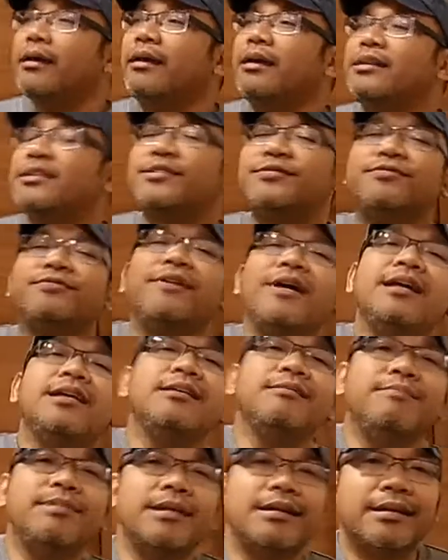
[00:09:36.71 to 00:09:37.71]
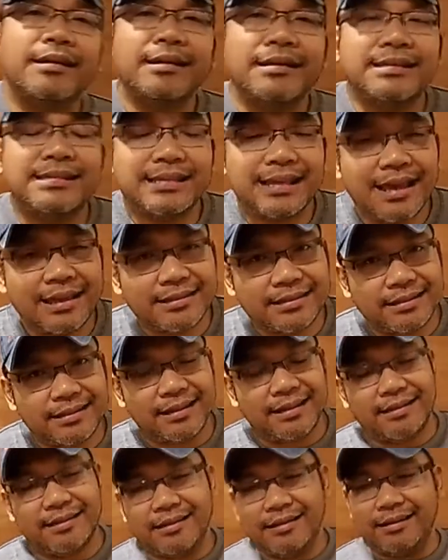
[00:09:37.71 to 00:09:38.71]
It's funny because
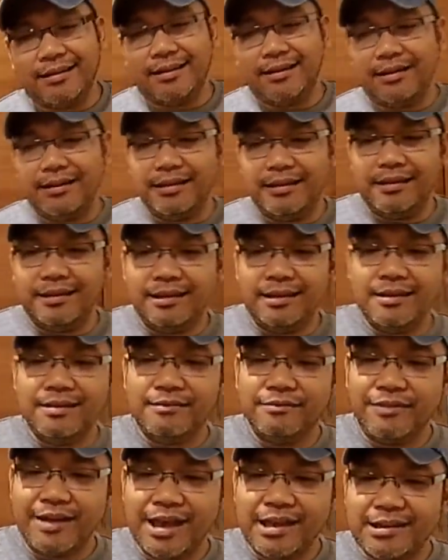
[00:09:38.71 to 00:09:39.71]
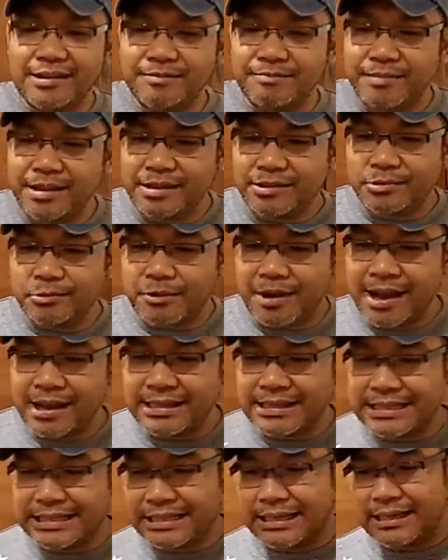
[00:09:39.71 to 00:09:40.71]
Sessy invited me to
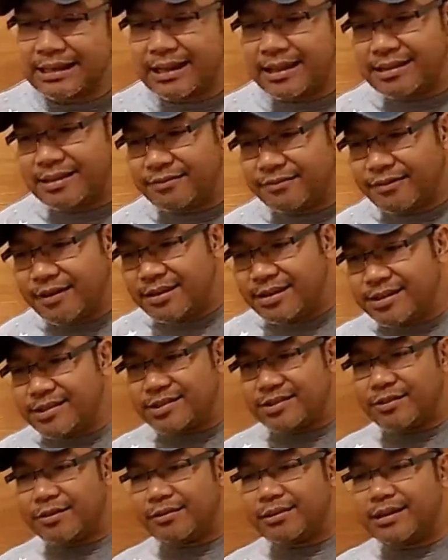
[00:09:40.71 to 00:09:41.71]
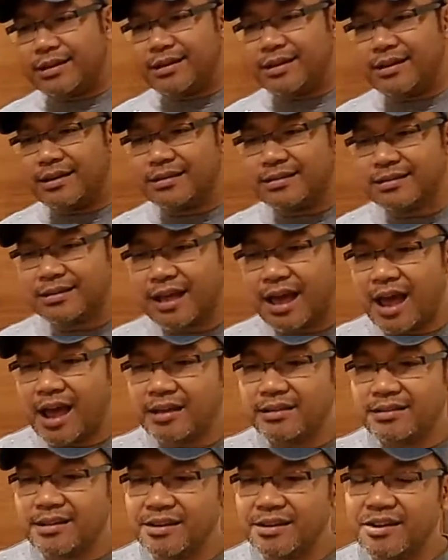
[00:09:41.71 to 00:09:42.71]
Iceland, and the funny story is
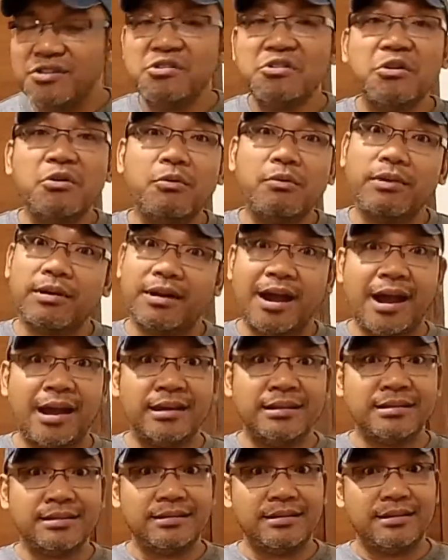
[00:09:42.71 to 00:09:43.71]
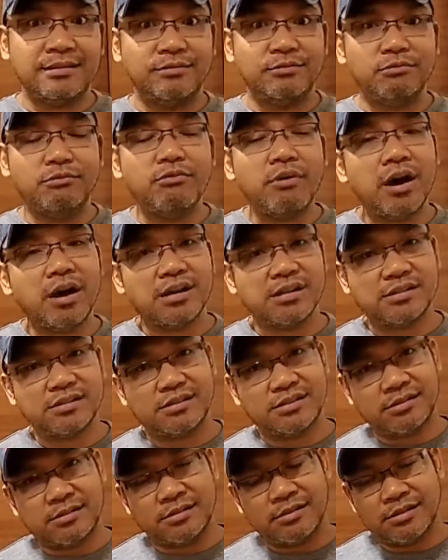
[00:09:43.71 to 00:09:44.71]
I didn't know where Iceland
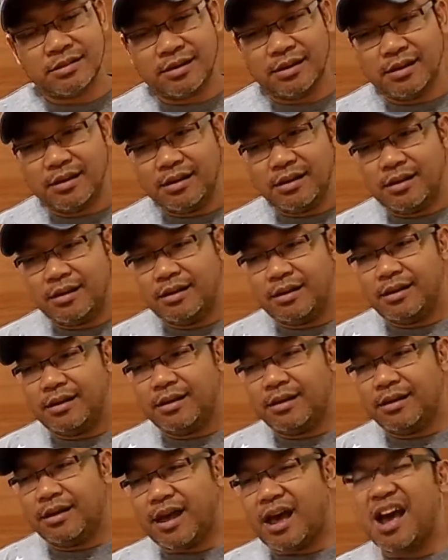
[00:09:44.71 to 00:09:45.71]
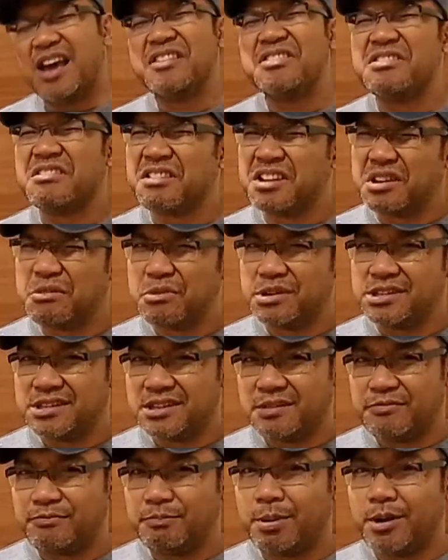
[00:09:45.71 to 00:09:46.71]
was. I thought it was
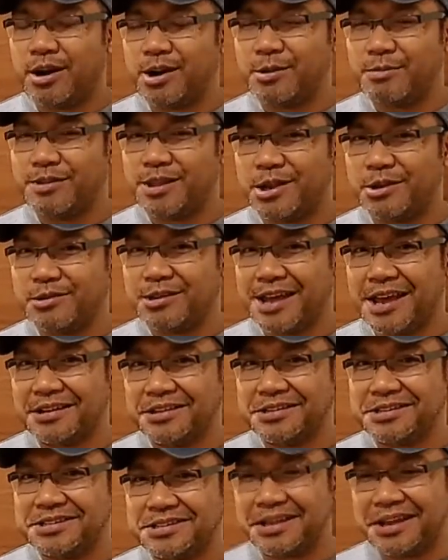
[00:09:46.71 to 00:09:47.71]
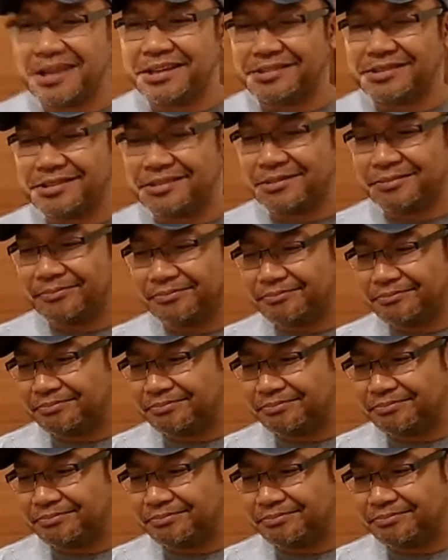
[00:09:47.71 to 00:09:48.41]
a part of the United States.